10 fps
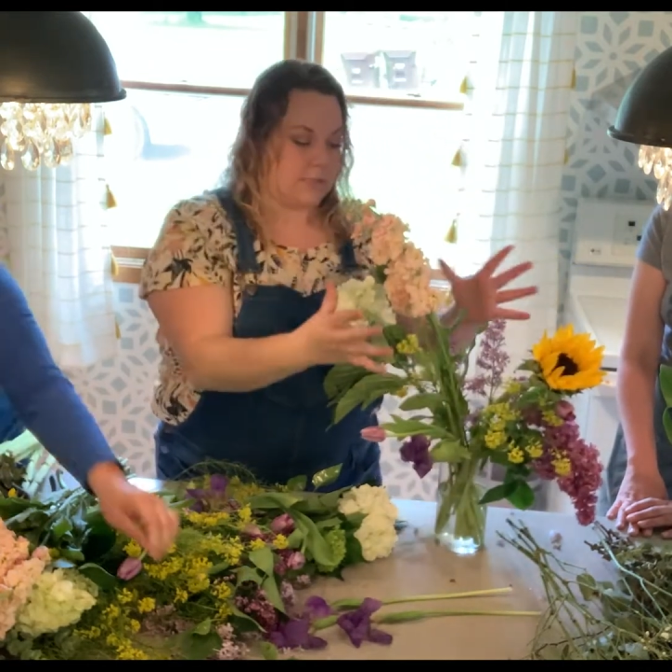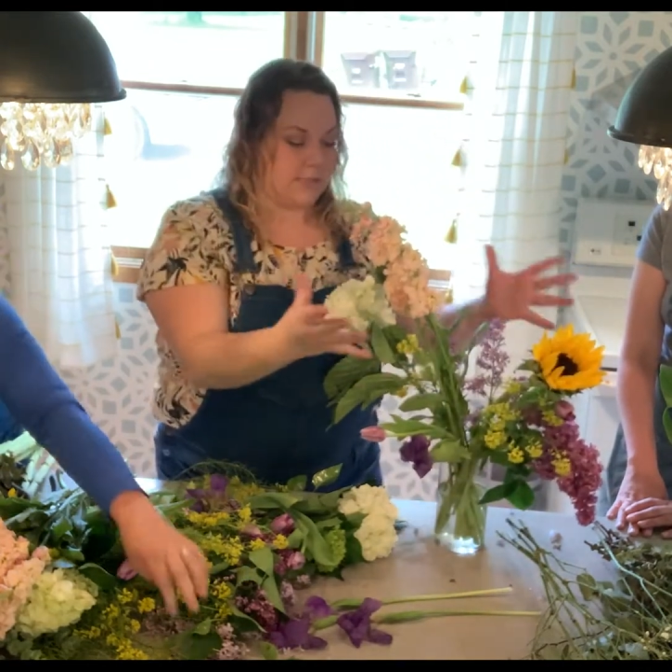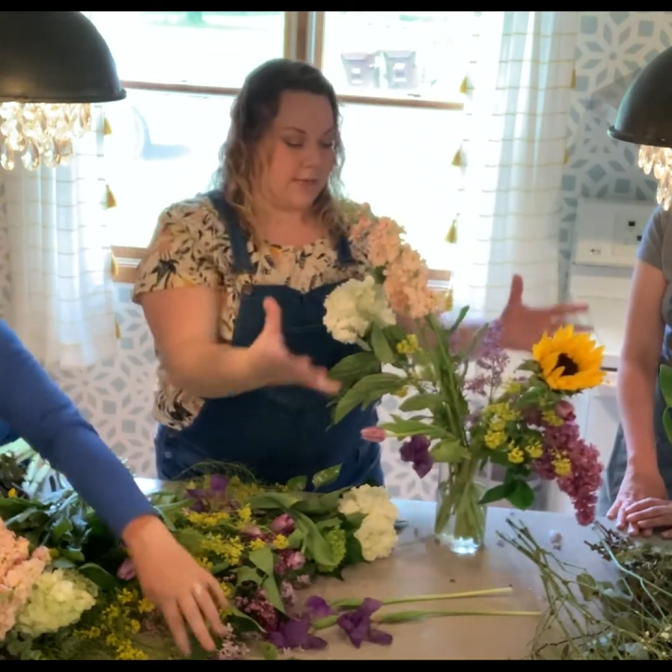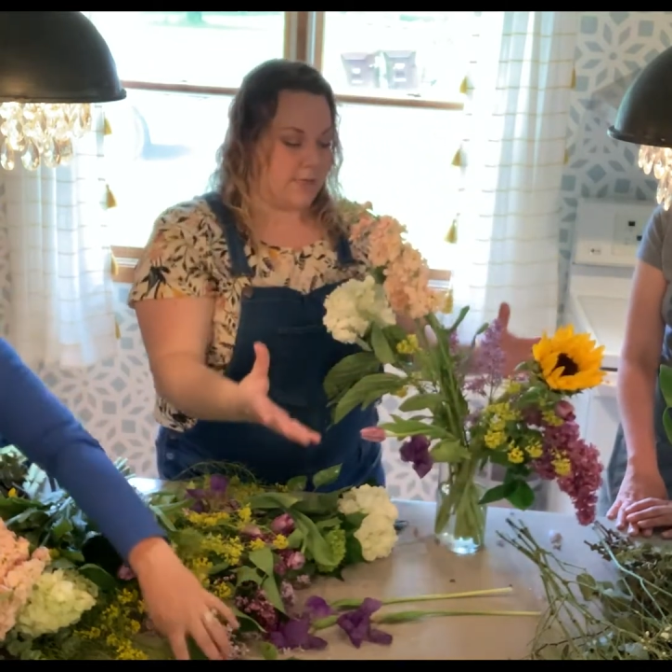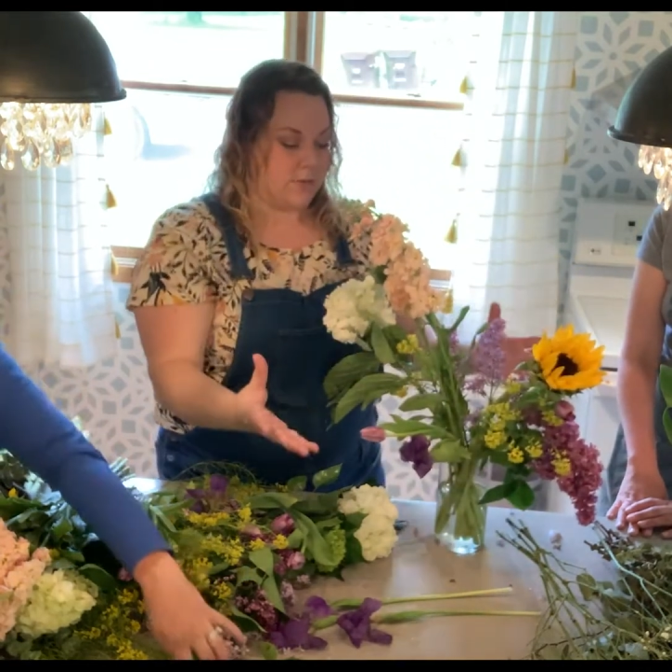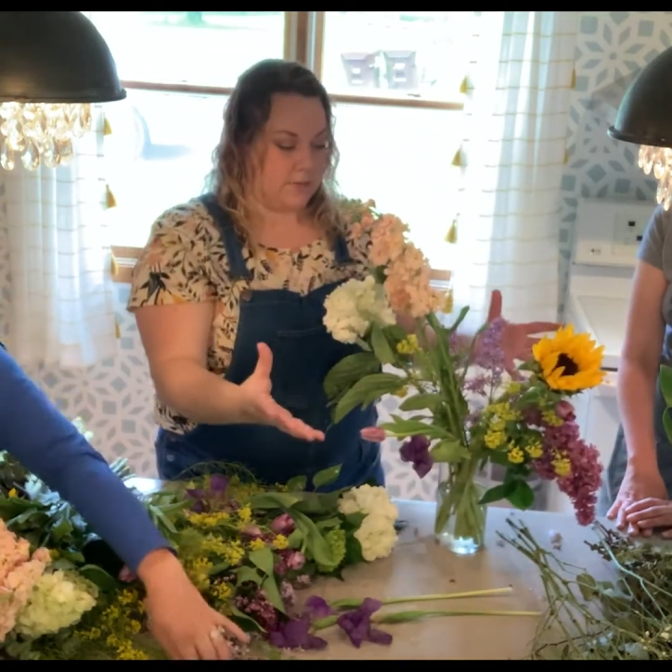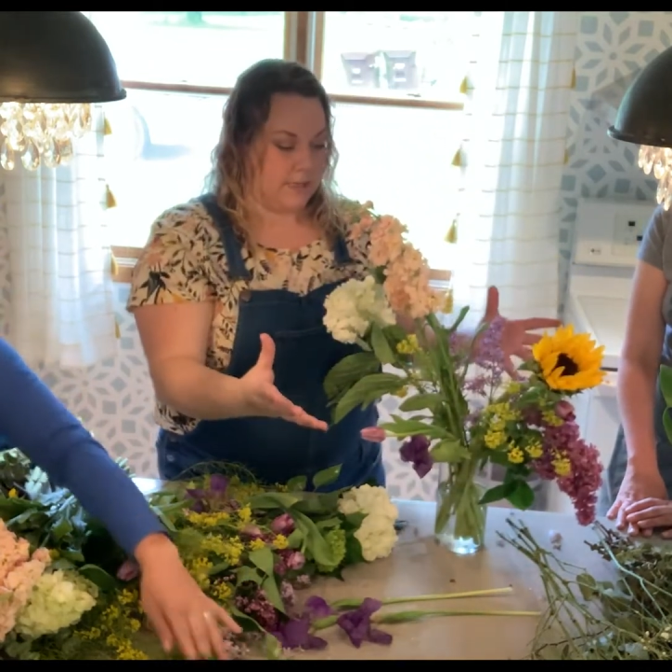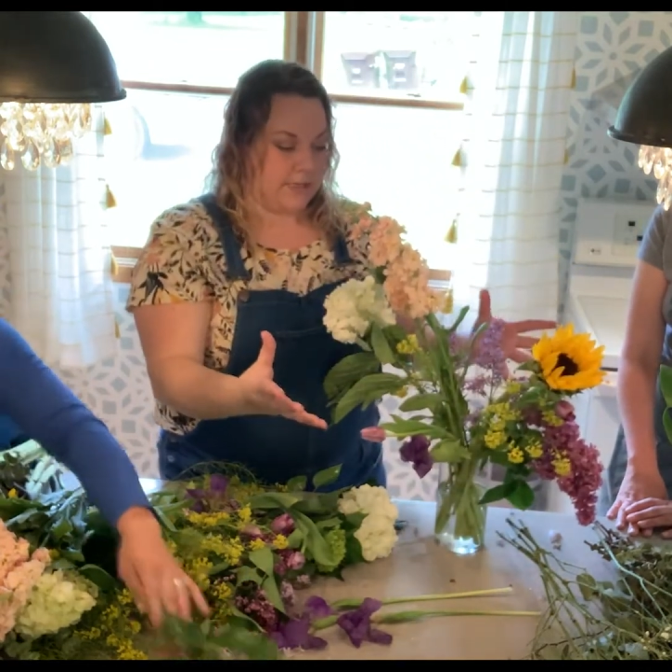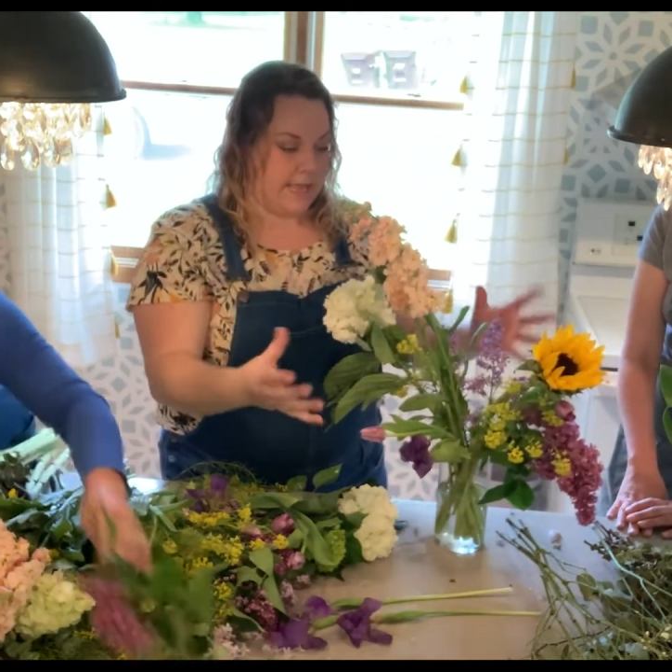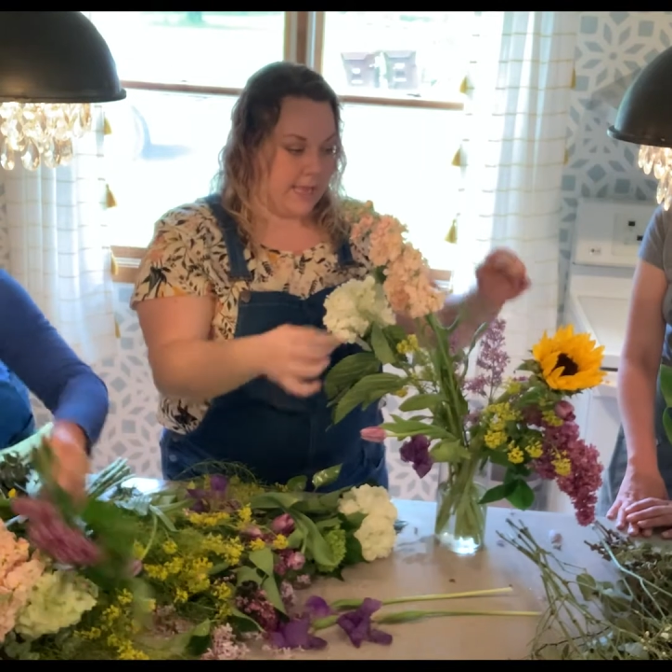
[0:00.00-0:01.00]
is naturally
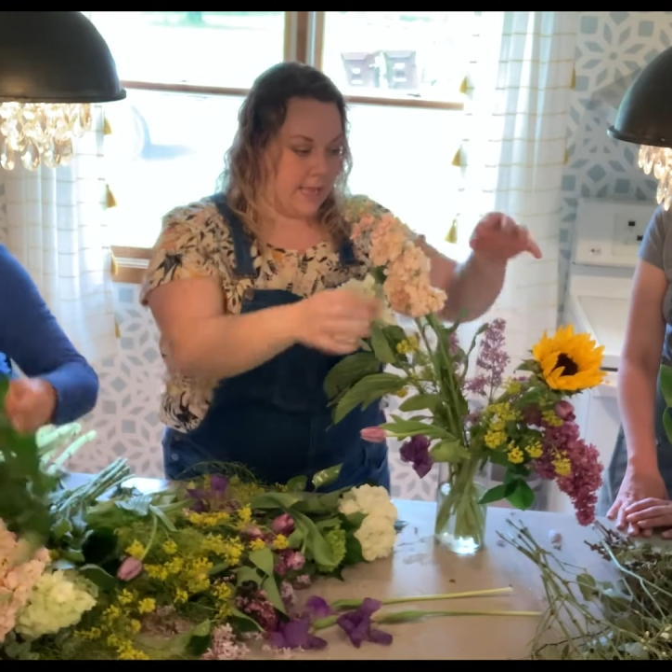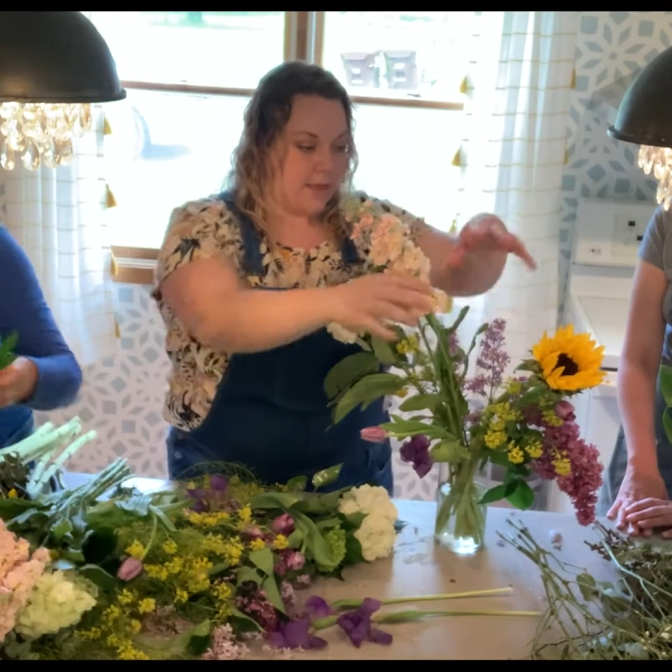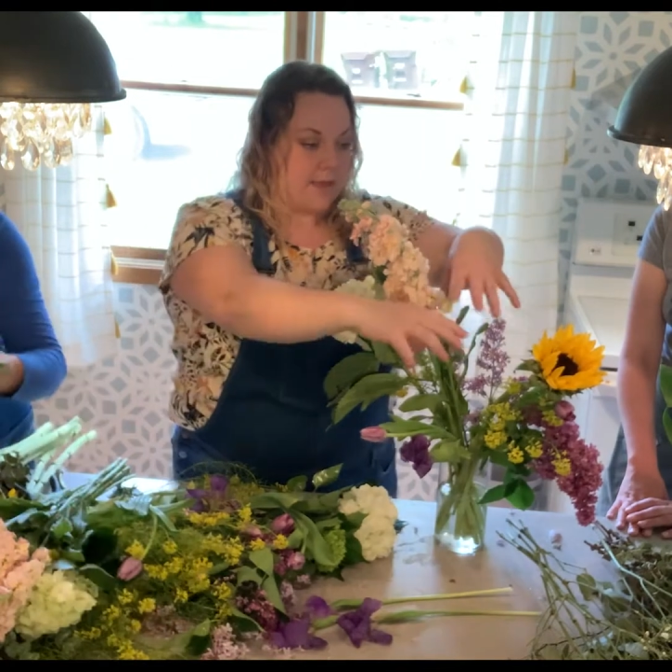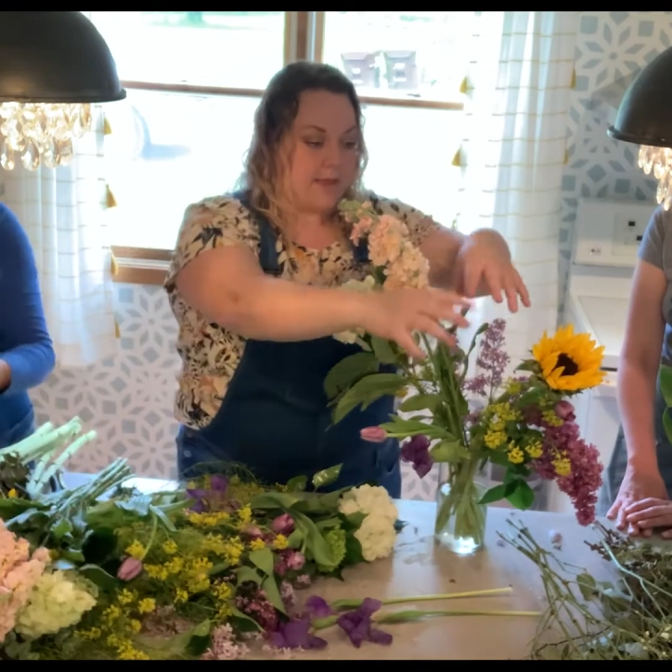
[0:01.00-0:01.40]
laying,